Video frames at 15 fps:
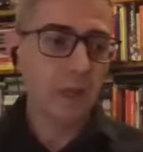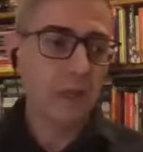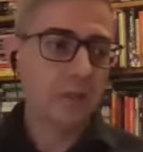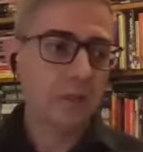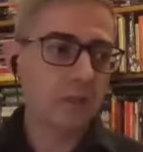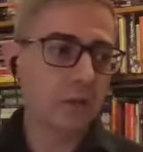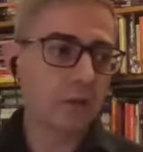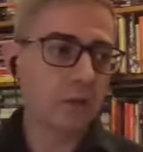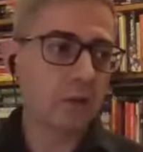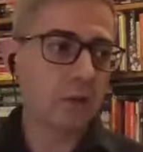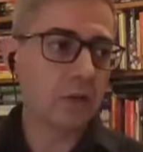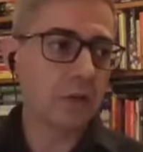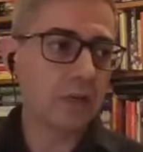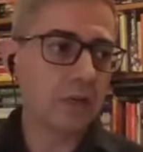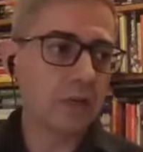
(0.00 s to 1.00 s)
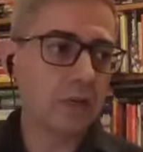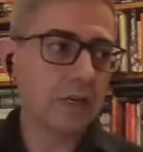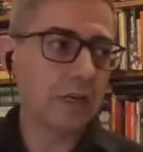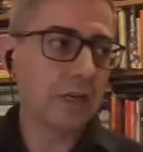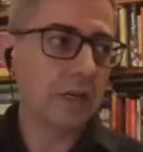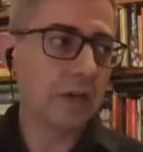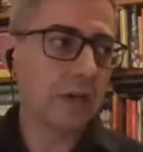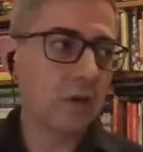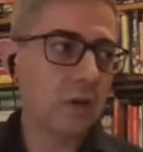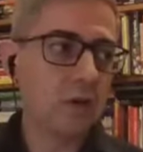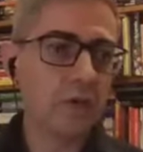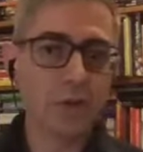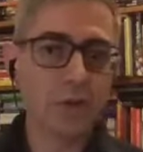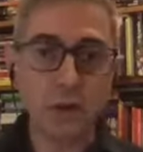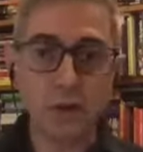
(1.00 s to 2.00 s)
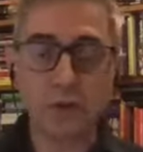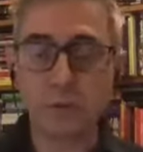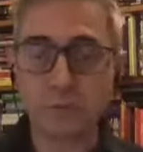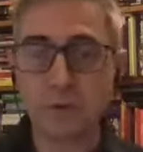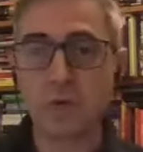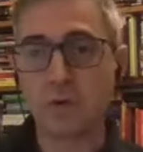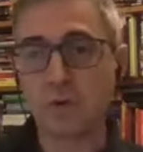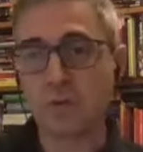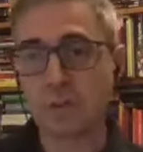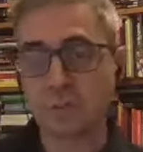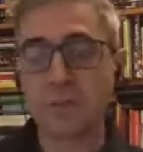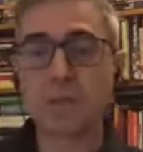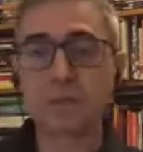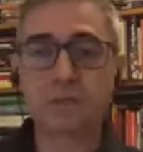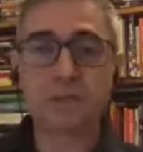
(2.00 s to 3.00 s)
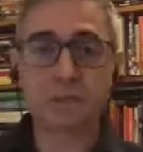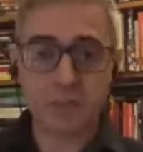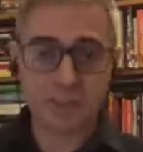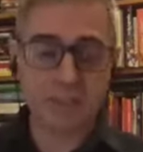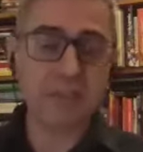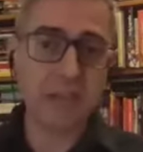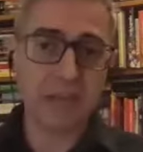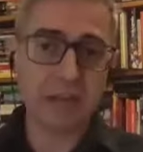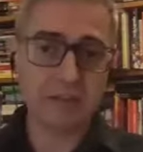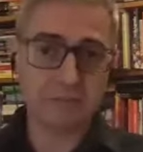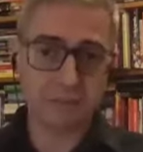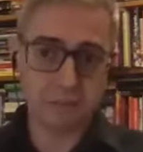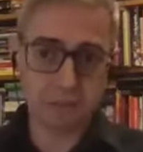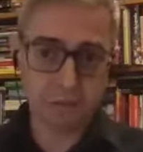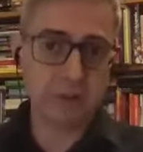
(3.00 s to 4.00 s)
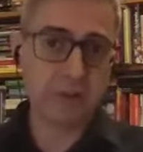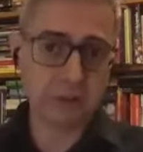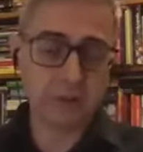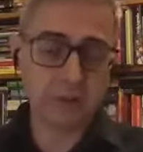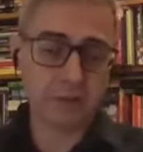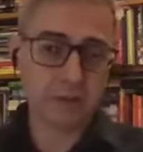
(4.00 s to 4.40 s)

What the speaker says: So although the book would have been for sale for the